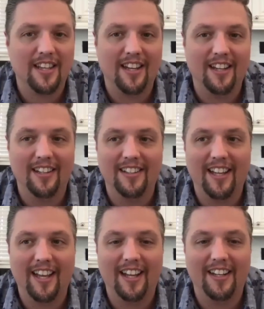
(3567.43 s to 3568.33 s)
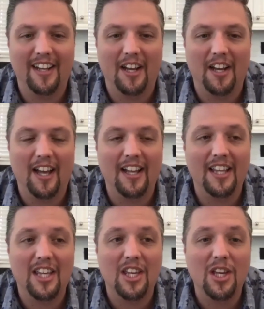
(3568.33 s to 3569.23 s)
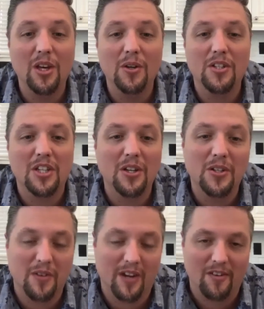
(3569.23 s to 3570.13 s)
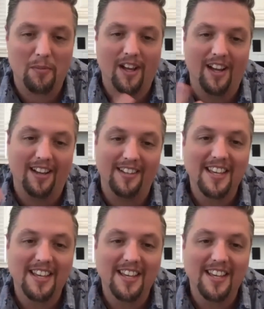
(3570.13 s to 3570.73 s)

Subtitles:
And a huge, huge round of applause